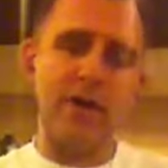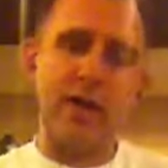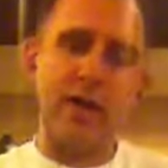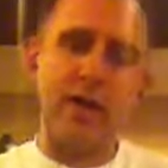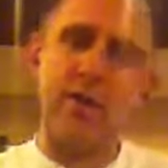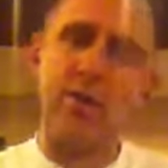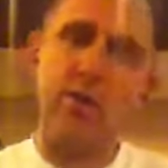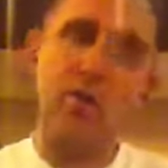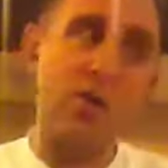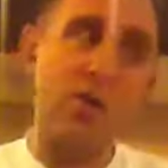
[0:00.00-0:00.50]

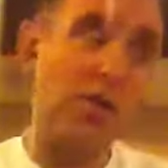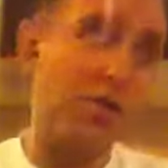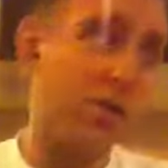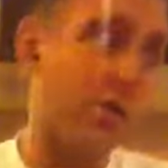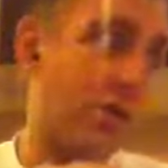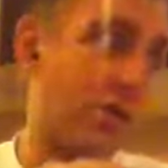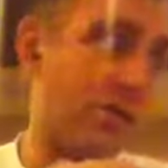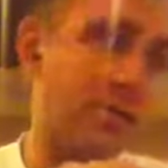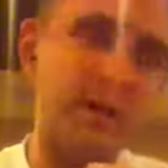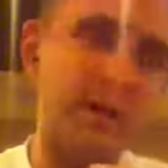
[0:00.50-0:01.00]
and all
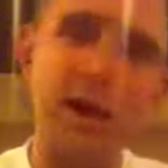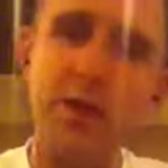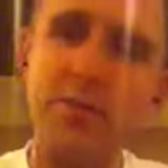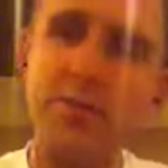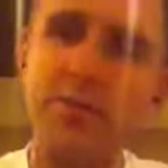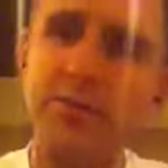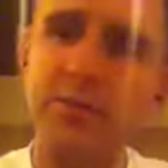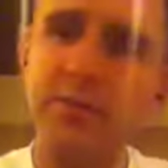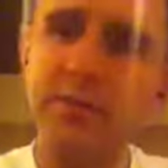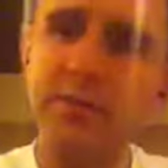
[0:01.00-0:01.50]
on top
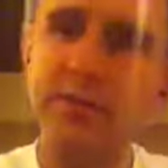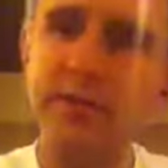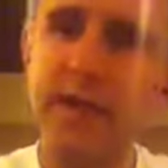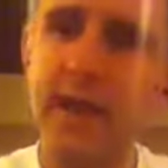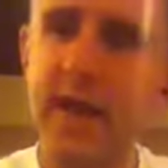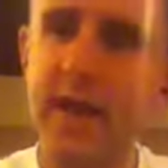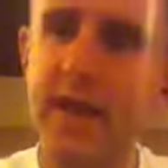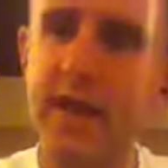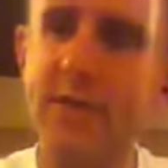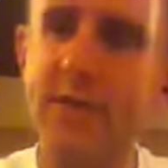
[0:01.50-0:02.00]
of the
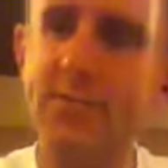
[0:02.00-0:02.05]
deck.